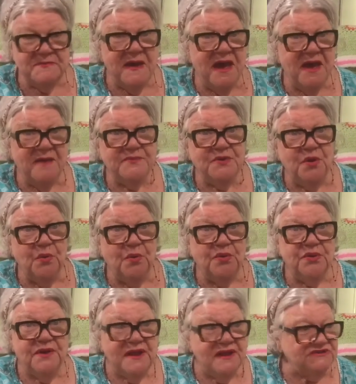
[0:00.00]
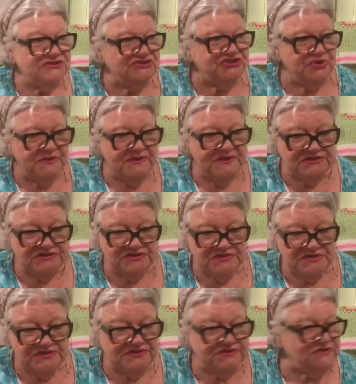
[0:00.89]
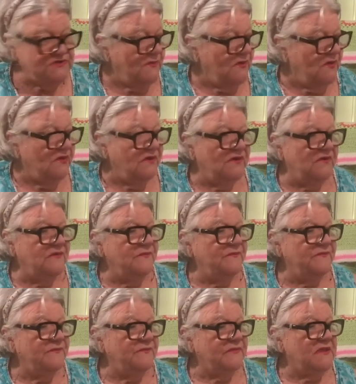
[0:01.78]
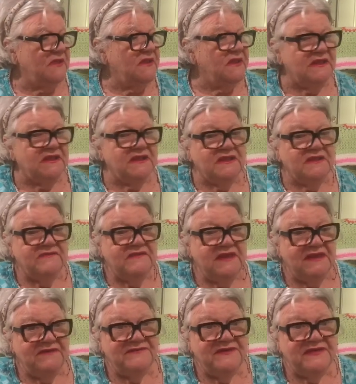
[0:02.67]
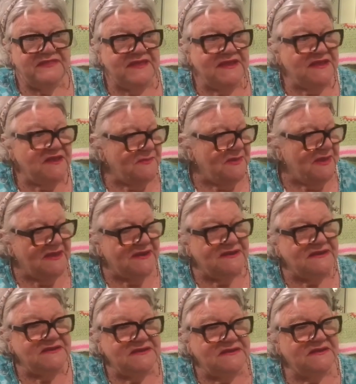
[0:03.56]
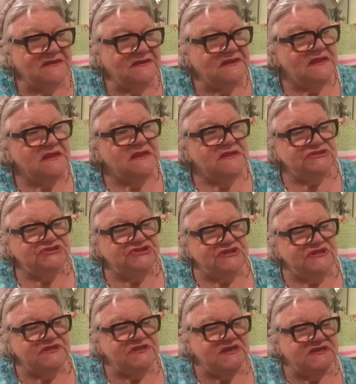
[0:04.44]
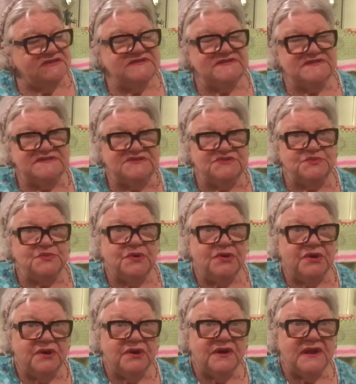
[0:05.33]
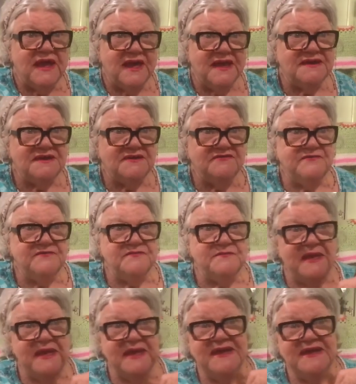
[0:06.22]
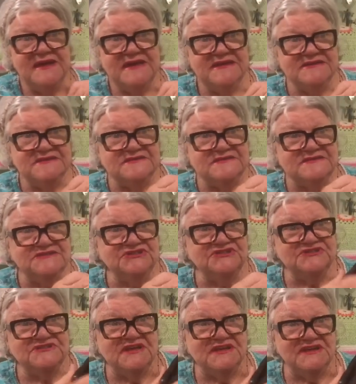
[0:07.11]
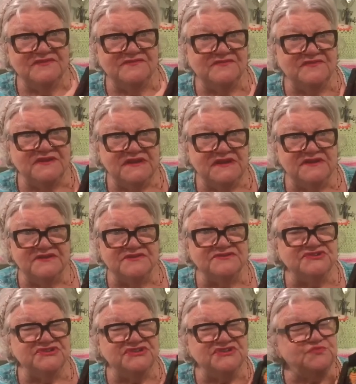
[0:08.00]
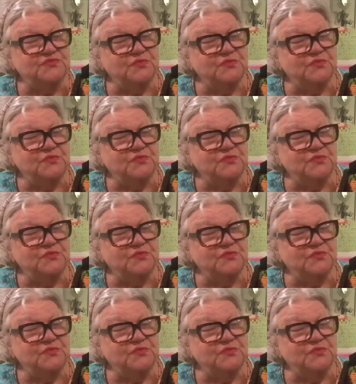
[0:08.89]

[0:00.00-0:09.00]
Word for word: popcorn. I'll show it to you tomorrow if I think about it. She does this work, kind of paints. She's done it for years. She's